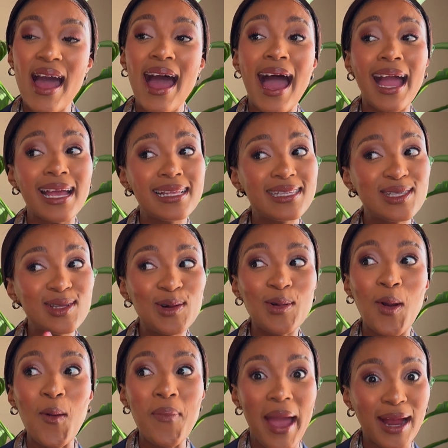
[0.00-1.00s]
I can still
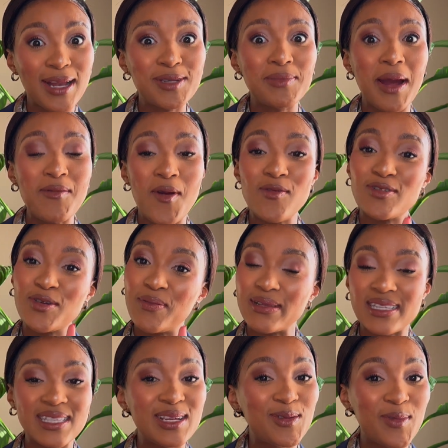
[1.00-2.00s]
go back to my wardrobe and
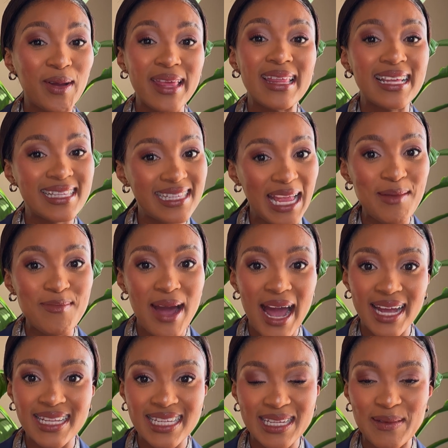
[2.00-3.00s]
still wear that same
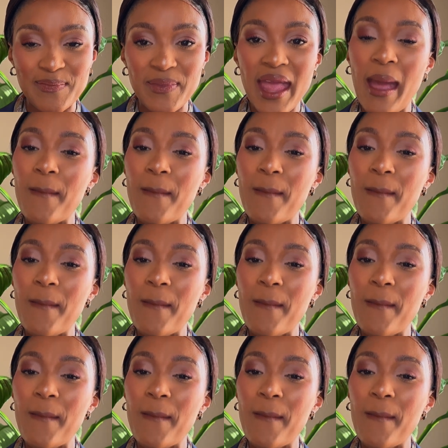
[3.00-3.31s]
item,